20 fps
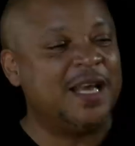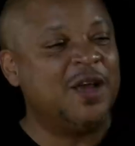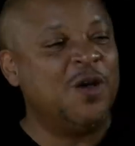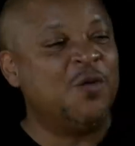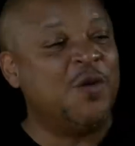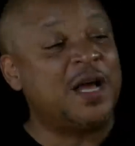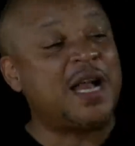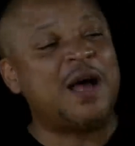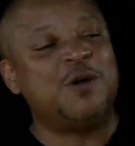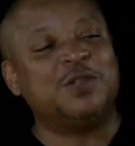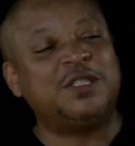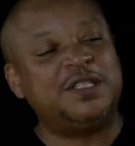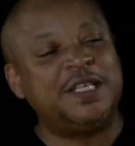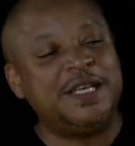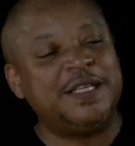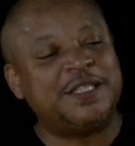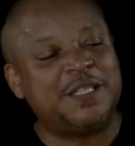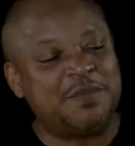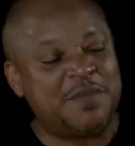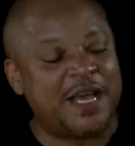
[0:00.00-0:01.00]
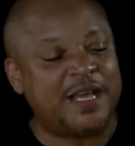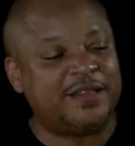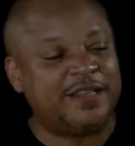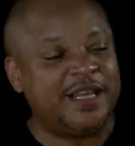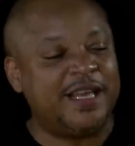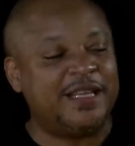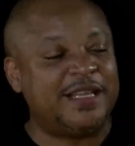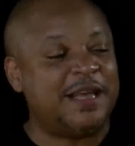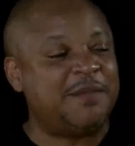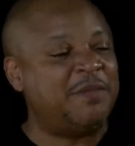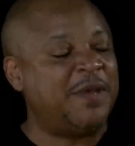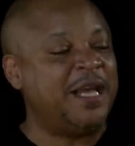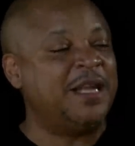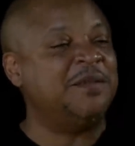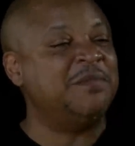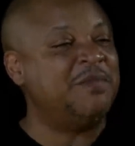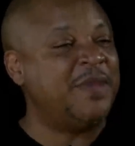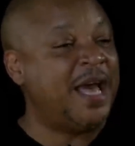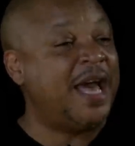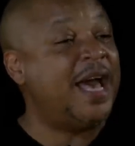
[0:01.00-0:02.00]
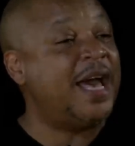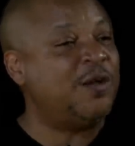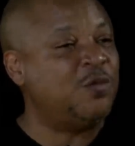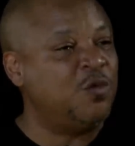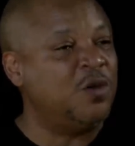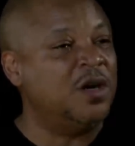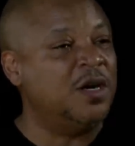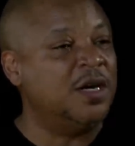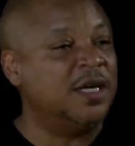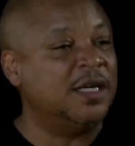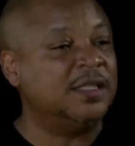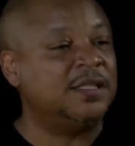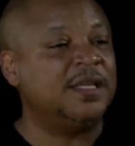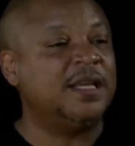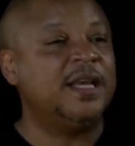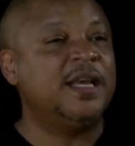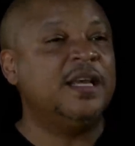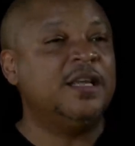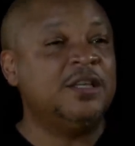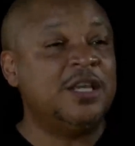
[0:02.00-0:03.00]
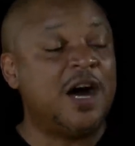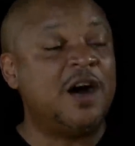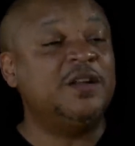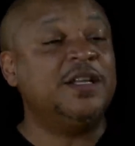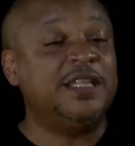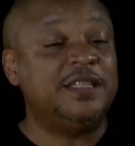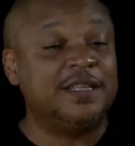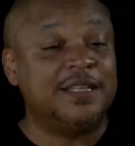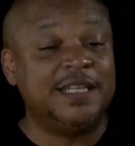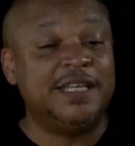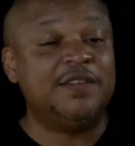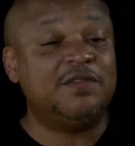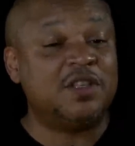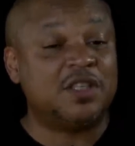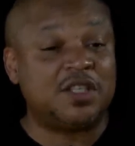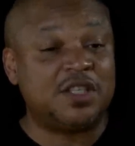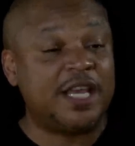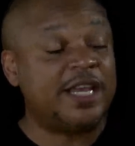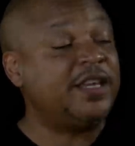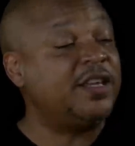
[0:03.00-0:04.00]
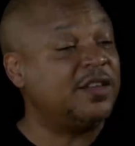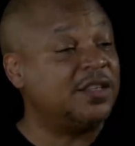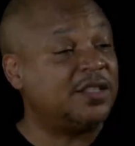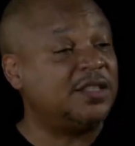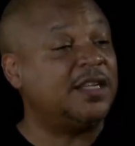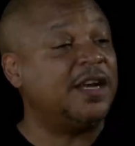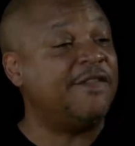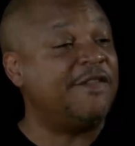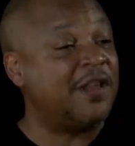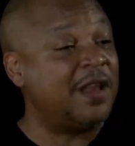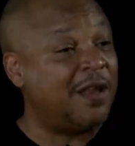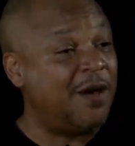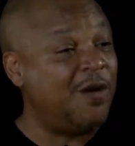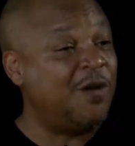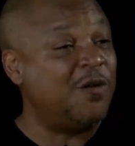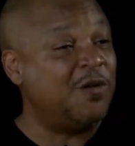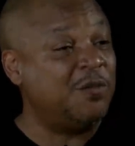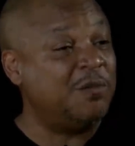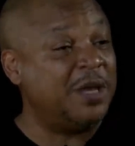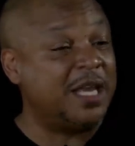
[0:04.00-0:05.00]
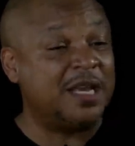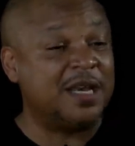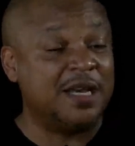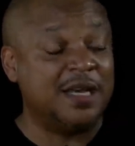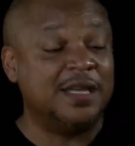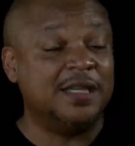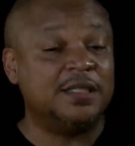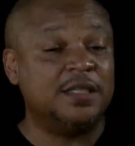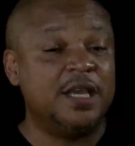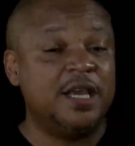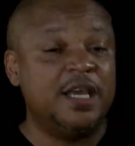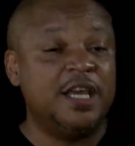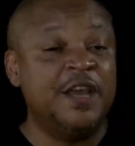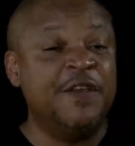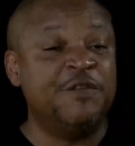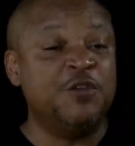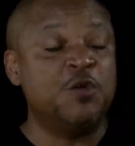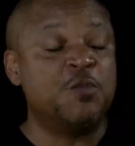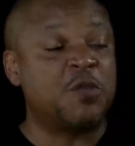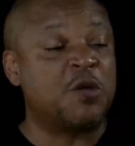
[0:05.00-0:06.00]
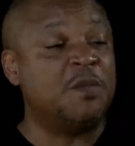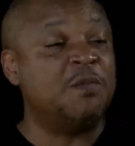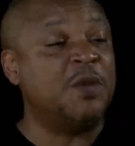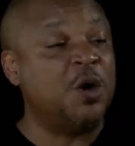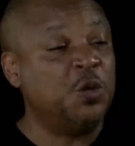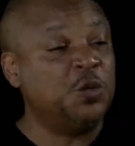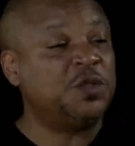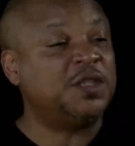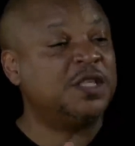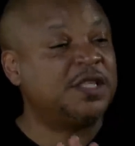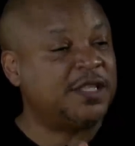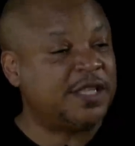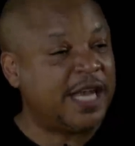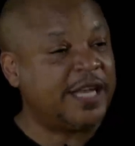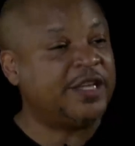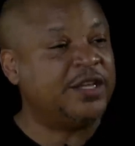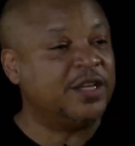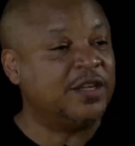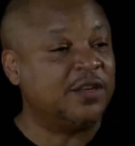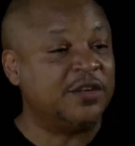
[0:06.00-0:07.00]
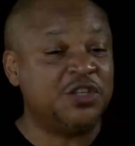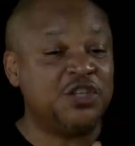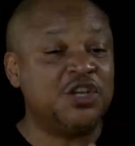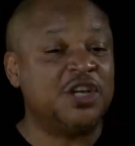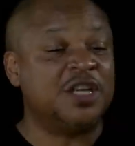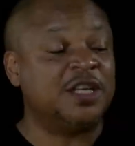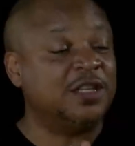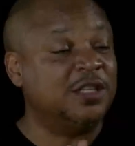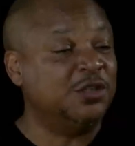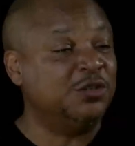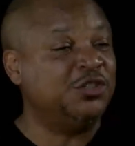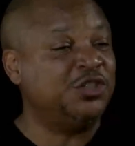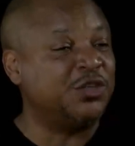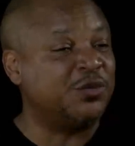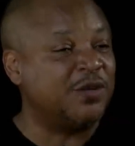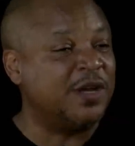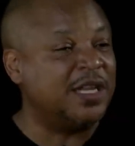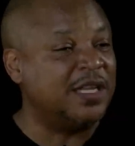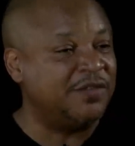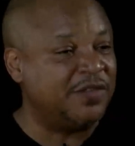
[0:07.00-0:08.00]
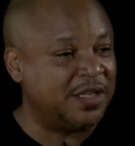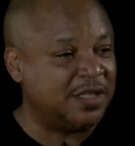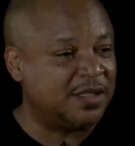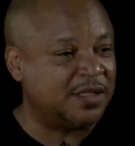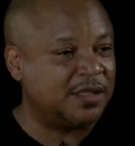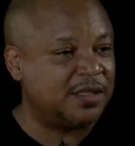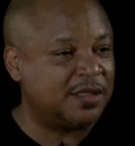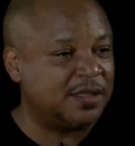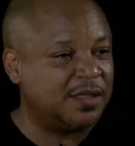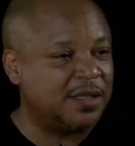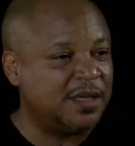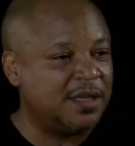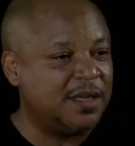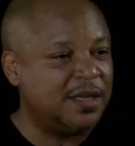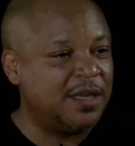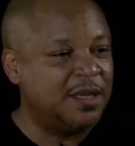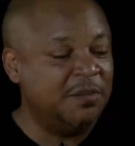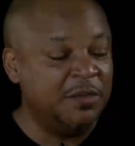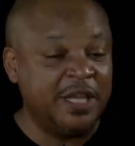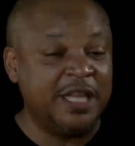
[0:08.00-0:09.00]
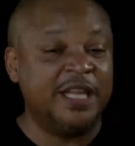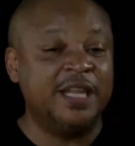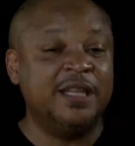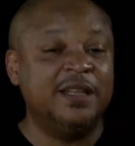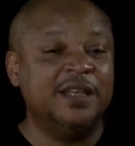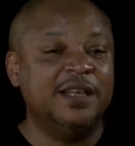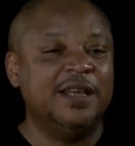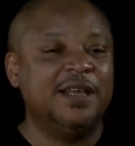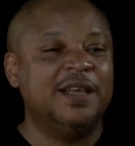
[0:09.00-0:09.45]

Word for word: What I was teaching back then that made them mad was y'all need to leave the secular stuff alone because if you promote the secular, you're going to lose your relevance. Meaning,